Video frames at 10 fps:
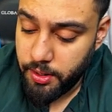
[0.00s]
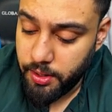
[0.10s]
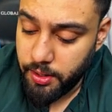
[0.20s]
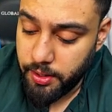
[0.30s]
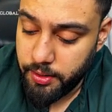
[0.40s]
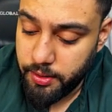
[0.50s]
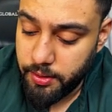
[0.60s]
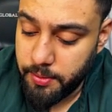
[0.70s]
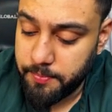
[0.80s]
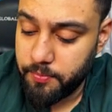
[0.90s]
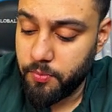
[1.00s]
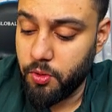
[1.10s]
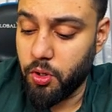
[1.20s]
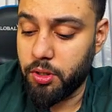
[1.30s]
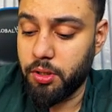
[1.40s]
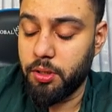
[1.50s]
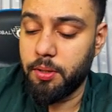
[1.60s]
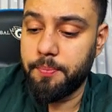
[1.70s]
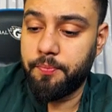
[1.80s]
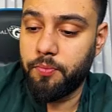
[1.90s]
And not
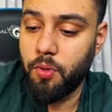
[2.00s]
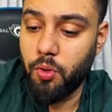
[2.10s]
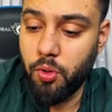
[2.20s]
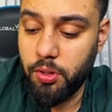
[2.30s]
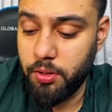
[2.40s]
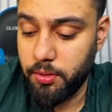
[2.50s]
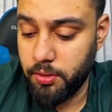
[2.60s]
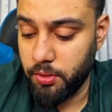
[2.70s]
all